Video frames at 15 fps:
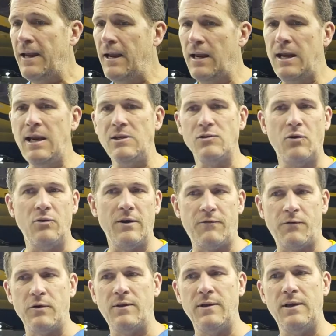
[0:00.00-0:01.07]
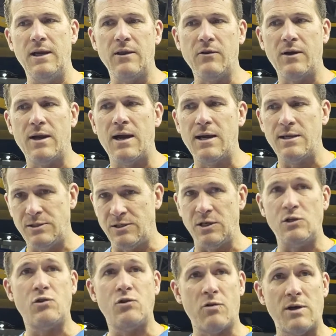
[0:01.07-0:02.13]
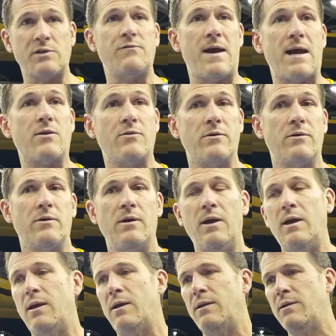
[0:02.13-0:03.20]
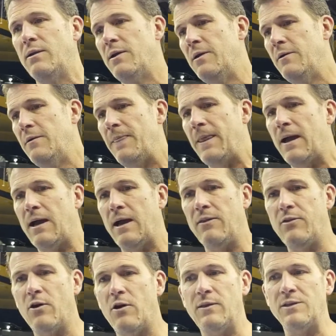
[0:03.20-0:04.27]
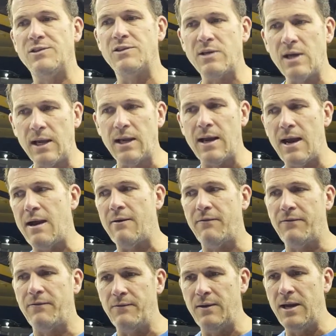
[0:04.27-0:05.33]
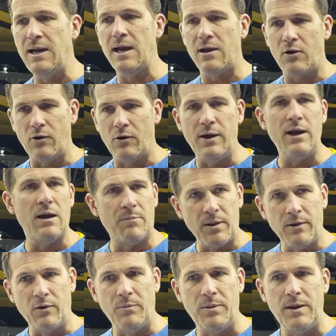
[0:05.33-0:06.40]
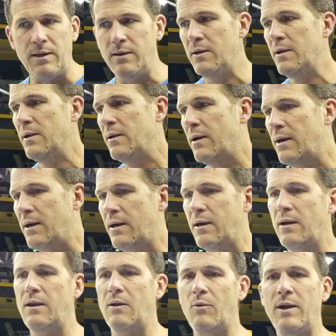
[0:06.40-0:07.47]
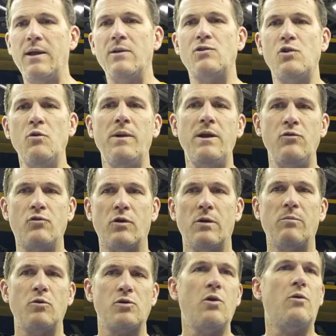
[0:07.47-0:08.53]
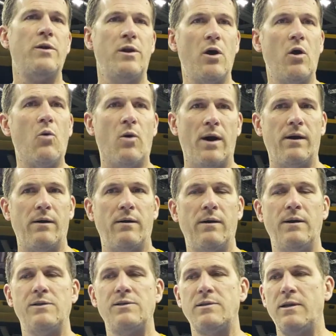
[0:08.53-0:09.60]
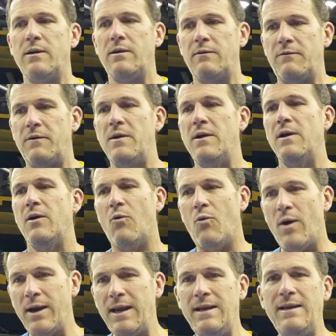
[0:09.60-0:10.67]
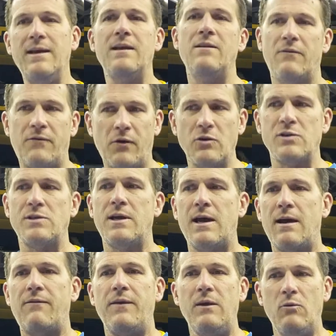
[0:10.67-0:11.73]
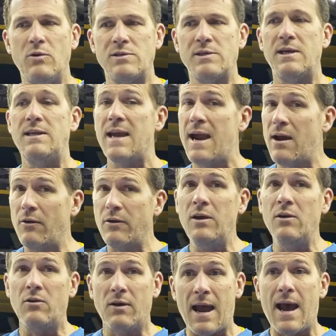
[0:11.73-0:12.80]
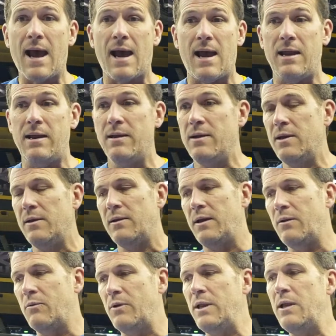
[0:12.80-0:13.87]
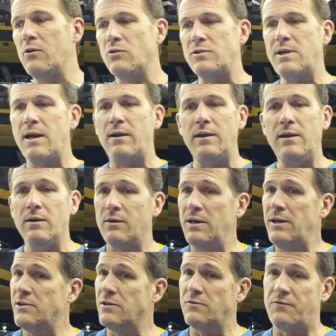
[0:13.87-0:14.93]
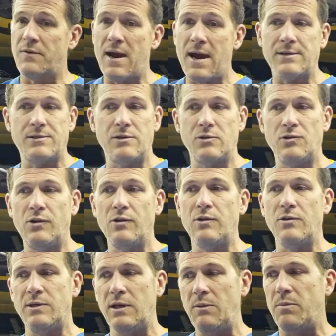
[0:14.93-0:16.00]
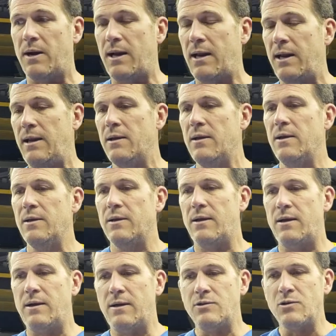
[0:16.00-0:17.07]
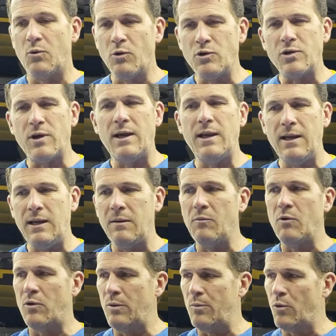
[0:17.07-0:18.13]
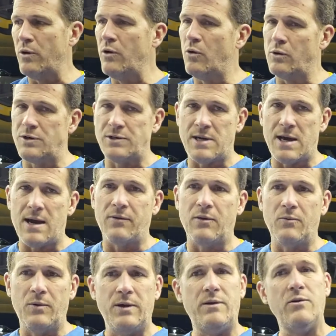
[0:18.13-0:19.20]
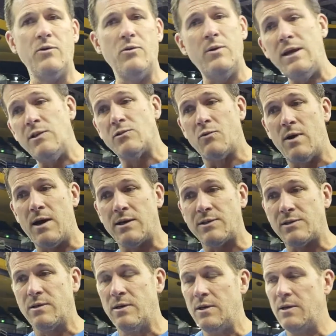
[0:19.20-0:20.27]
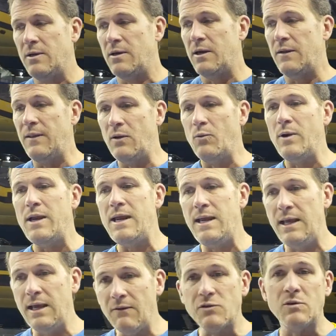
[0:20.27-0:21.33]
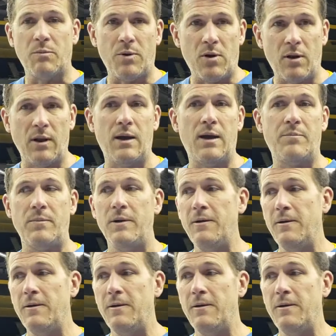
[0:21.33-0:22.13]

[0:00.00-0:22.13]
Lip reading: He's no different than the other guys. It's a trust factor. And I thought in the second half he got hurried up a little bit. And we had too many dribbles going nowhere. Instead of what he did in the first half, he was a downhill guy. And when he goes downhill, he's as fast and as good as anybody. So we're trying to get him going more north-south than we do east-west. And then when he gives the ball up,